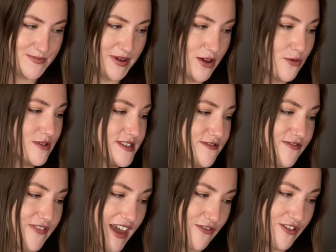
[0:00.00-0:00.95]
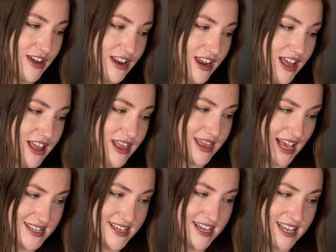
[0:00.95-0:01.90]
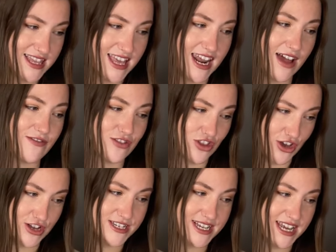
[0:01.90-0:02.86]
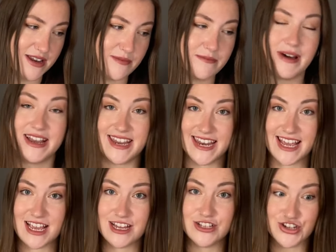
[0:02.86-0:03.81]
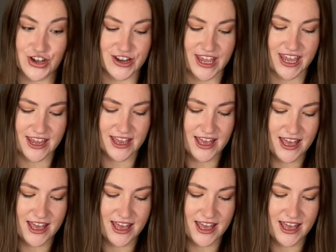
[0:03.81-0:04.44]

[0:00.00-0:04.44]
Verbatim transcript: but it was favorite lesson that I've learnt in my knitting journey.